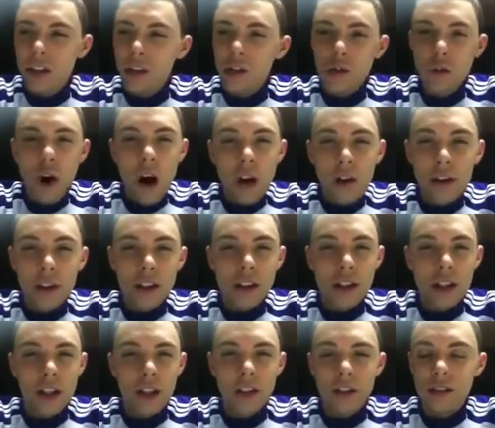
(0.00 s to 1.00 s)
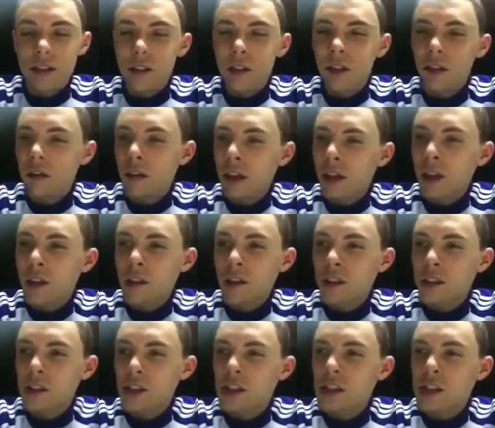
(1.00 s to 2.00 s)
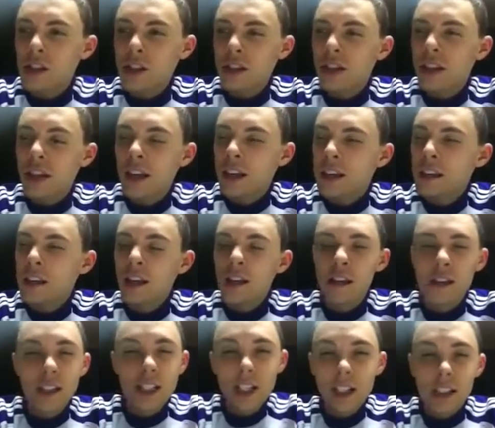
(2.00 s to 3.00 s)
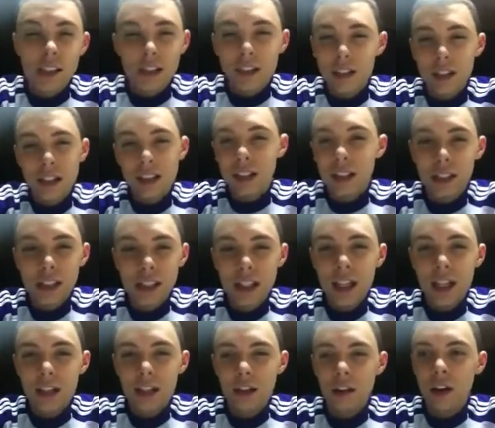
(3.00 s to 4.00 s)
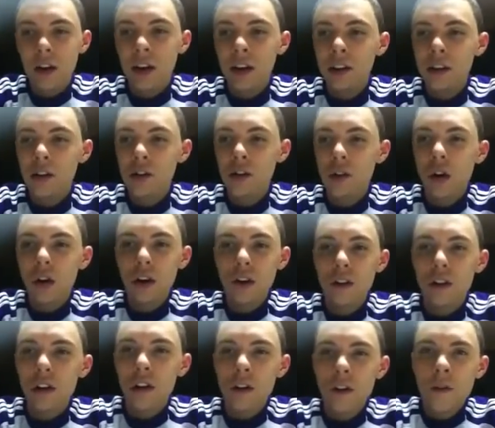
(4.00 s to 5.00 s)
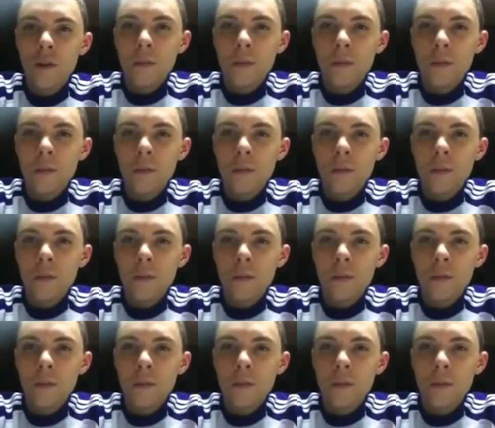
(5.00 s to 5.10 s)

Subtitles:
do all these things, you know, like just things that are sins of sin, you know. I used to do all